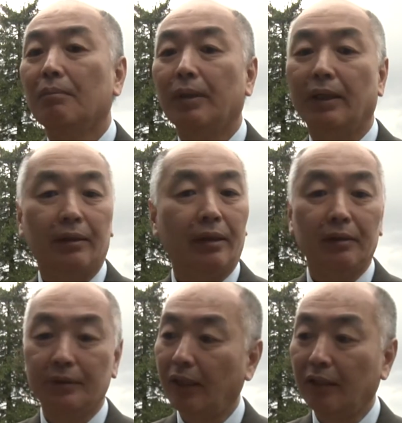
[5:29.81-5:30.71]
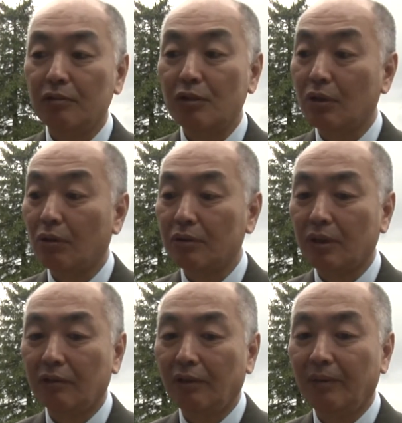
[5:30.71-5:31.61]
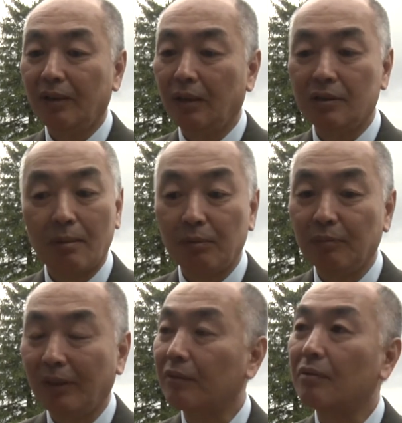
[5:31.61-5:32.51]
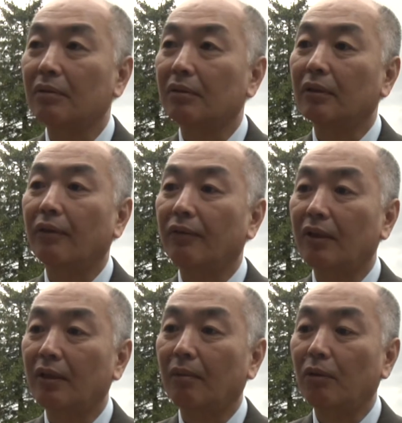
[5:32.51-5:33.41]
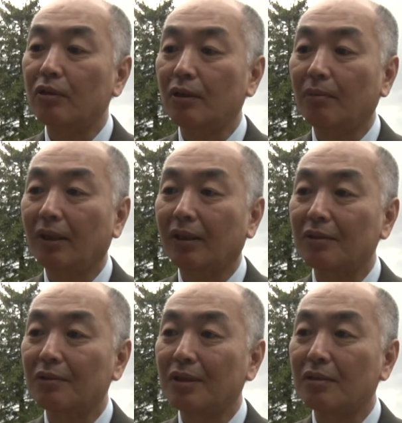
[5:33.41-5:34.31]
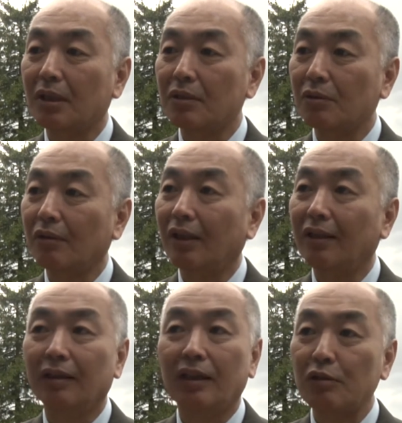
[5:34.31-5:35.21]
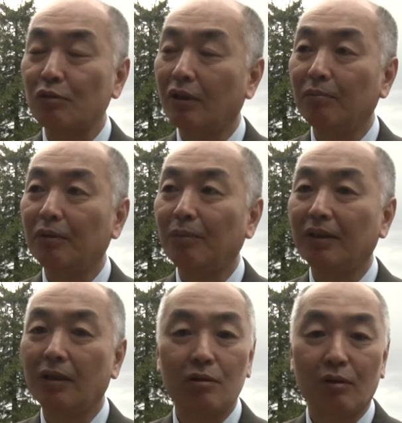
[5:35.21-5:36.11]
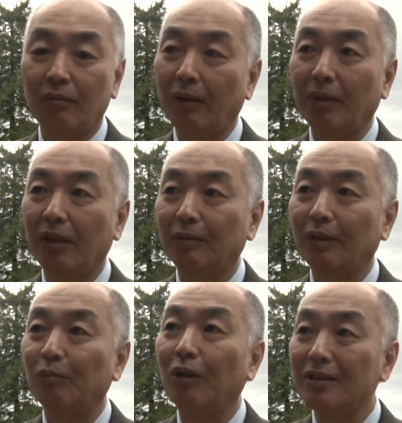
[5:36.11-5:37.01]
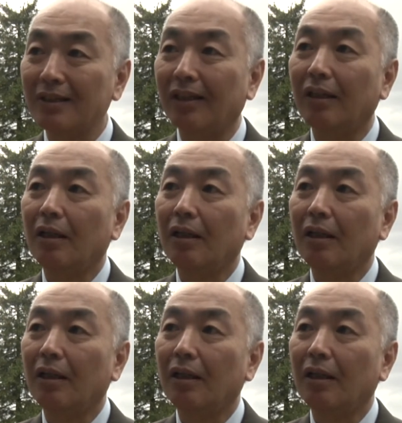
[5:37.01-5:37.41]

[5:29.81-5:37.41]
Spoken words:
but I would say NGOs' activities supplement the policymakers' discussion and the national implementation of environmental policy